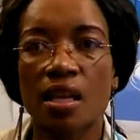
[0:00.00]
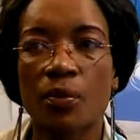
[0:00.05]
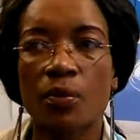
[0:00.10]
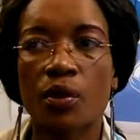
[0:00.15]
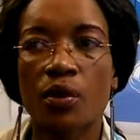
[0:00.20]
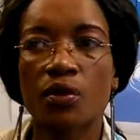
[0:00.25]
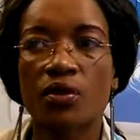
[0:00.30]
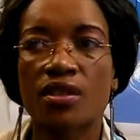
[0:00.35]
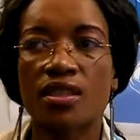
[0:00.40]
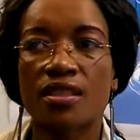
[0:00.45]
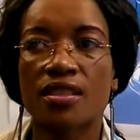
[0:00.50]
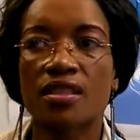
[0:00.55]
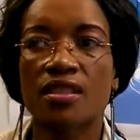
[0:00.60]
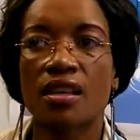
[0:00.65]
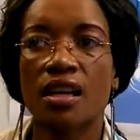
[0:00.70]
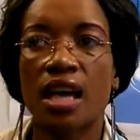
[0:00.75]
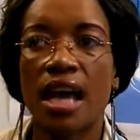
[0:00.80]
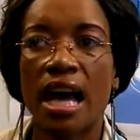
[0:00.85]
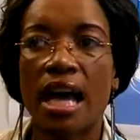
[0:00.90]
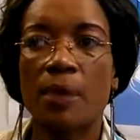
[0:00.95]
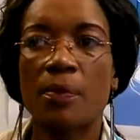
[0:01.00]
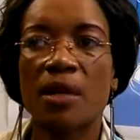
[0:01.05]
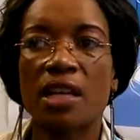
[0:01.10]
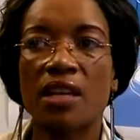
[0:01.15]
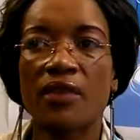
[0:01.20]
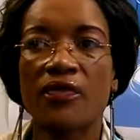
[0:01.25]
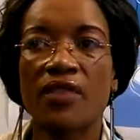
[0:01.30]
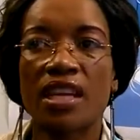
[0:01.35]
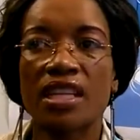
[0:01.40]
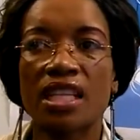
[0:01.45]
Because I
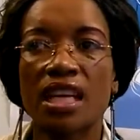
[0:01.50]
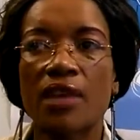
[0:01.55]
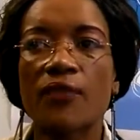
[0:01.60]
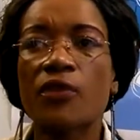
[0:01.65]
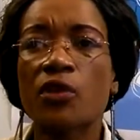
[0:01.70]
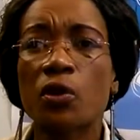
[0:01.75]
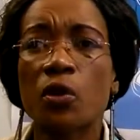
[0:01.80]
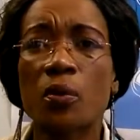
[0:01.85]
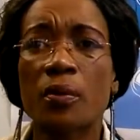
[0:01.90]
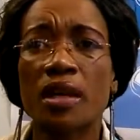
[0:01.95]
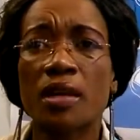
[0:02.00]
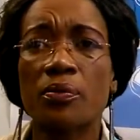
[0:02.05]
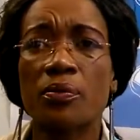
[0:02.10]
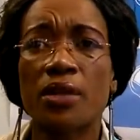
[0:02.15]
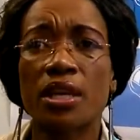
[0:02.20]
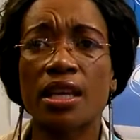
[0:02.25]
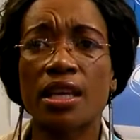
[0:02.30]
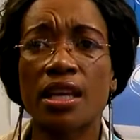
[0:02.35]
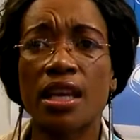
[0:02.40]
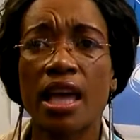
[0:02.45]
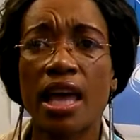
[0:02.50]
believe that every human being